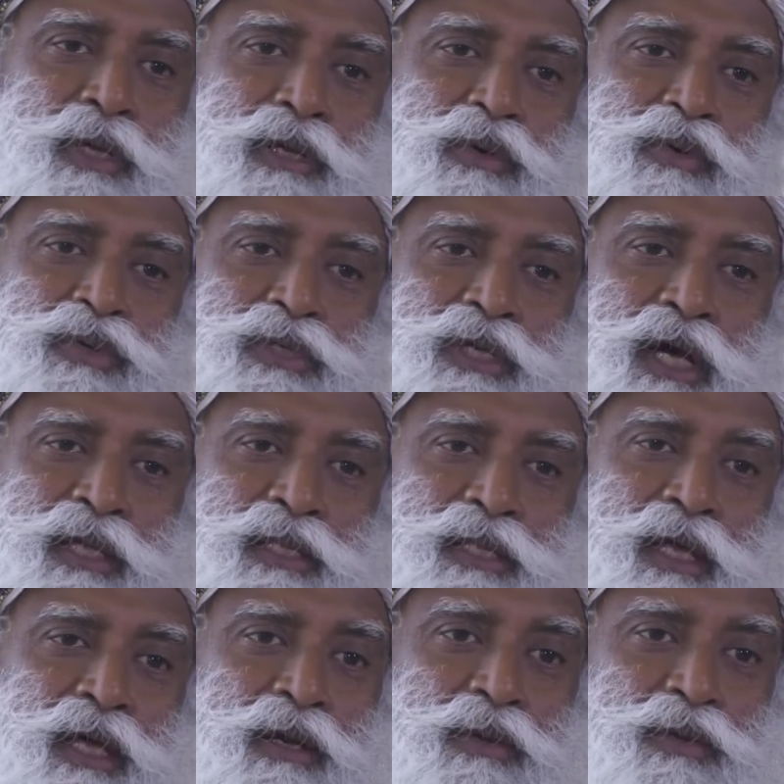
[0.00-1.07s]
in Gujarat,
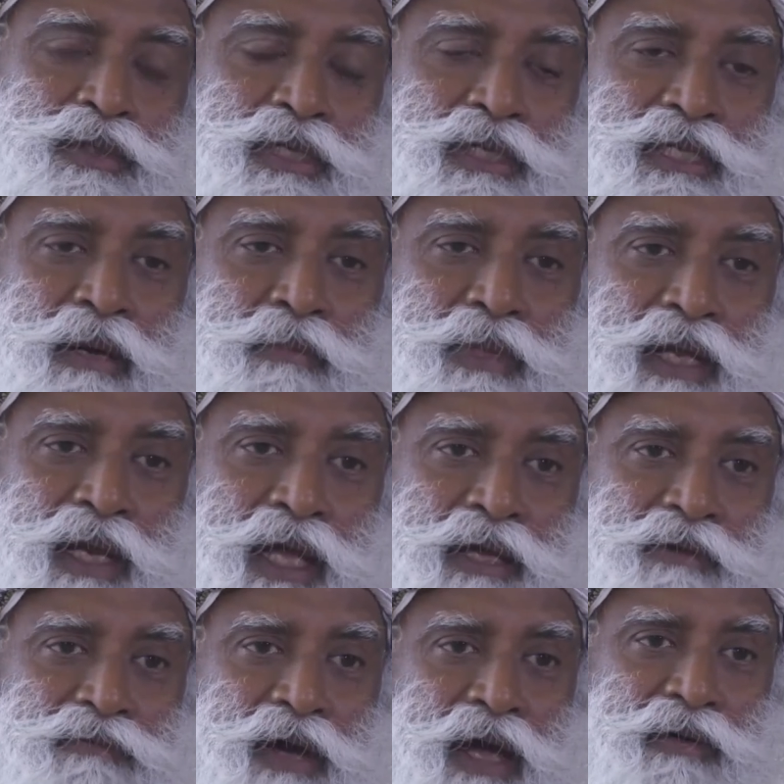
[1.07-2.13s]
they're losing something
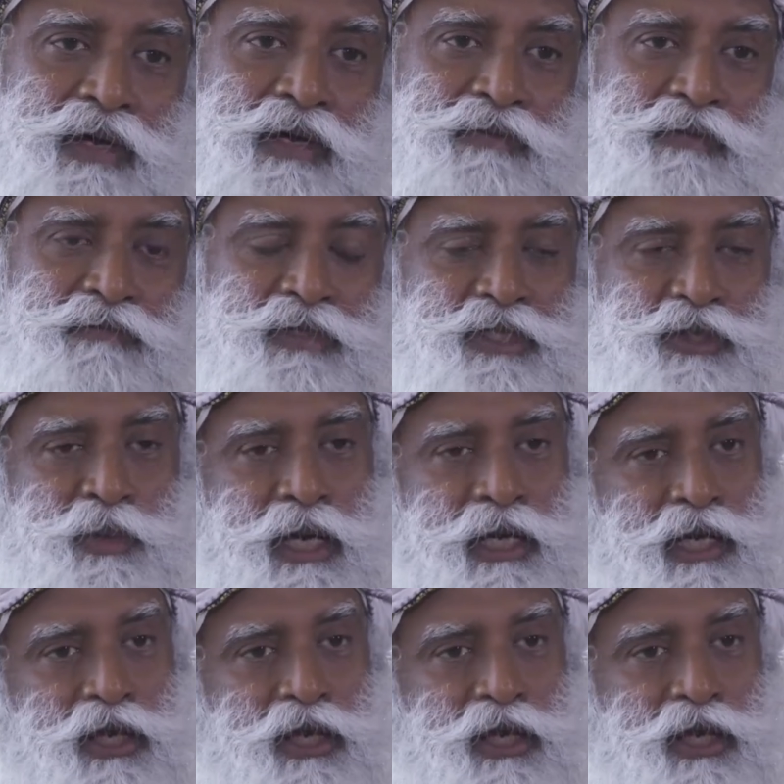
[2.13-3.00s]
like 550 square